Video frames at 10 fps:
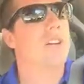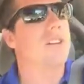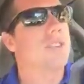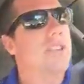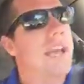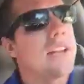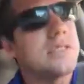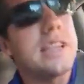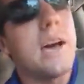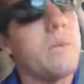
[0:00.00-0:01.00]
to understand
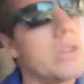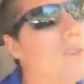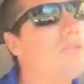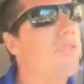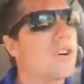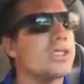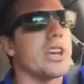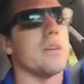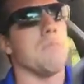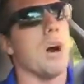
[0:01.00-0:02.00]
is that when you first
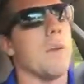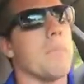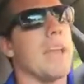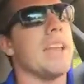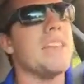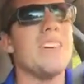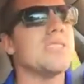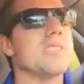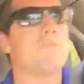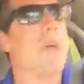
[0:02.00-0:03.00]
get a pup, and it
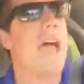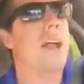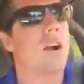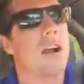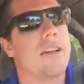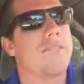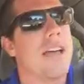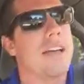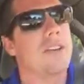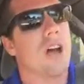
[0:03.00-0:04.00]
doesn't matter if
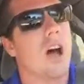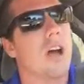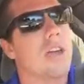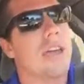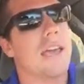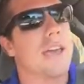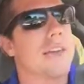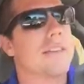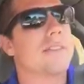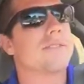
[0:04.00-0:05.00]
that dog
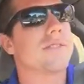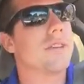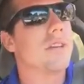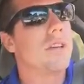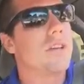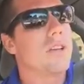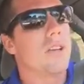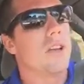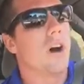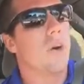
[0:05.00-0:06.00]
is,
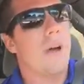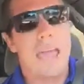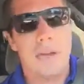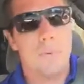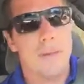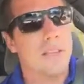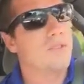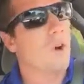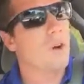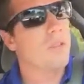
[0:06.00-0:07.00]
8
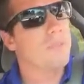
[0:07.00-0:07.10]
weeks old,